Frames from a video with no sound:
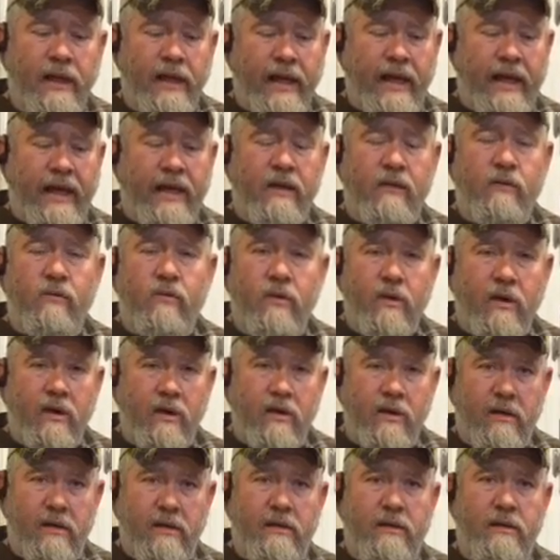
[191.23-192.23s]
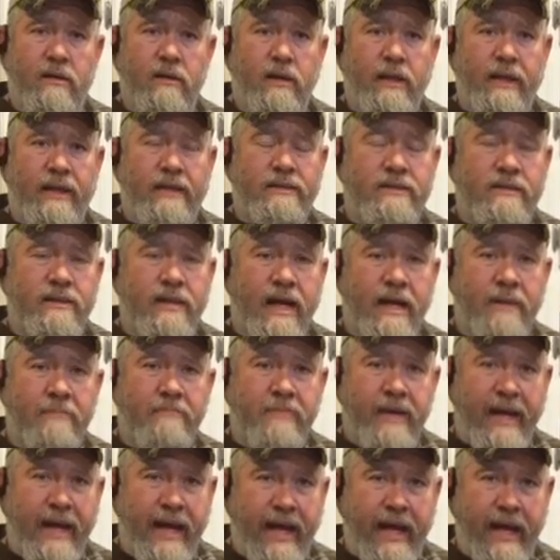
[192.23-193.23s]
It'll work. It's not
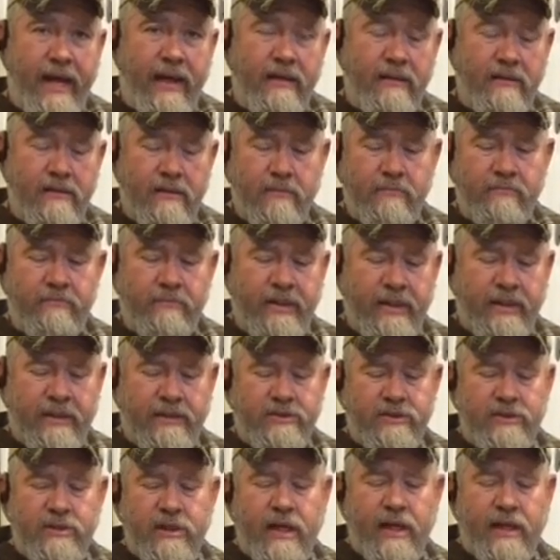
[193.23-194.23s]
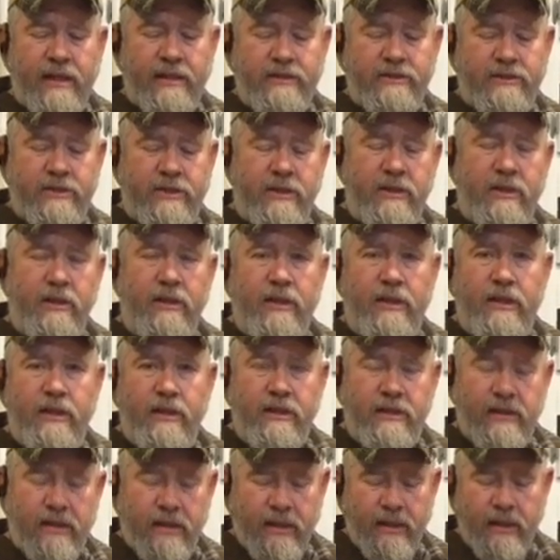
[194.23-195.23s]
bad, but it's not as
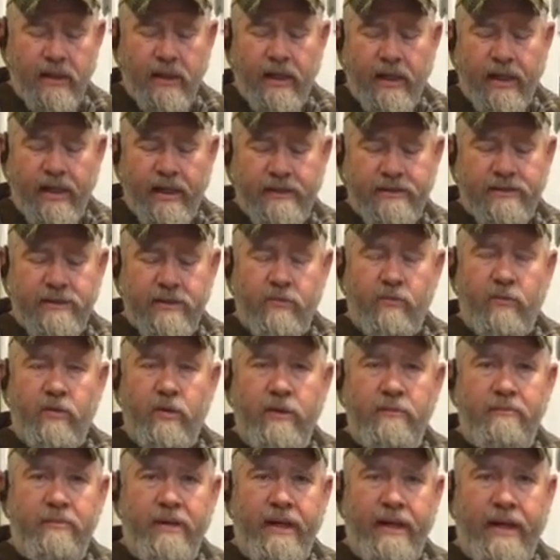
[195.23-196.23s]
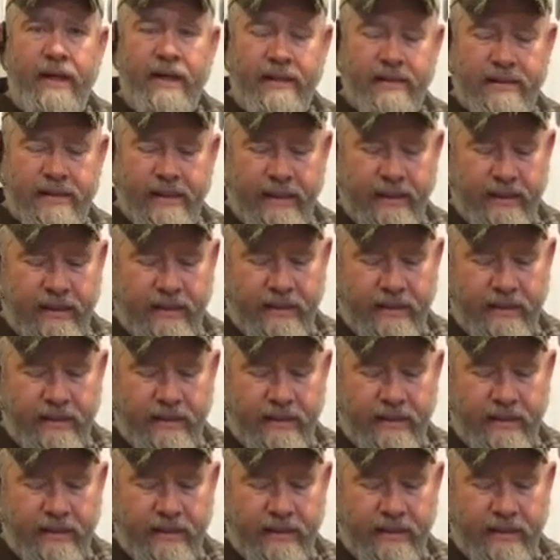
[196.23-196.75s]
good is the 1x19.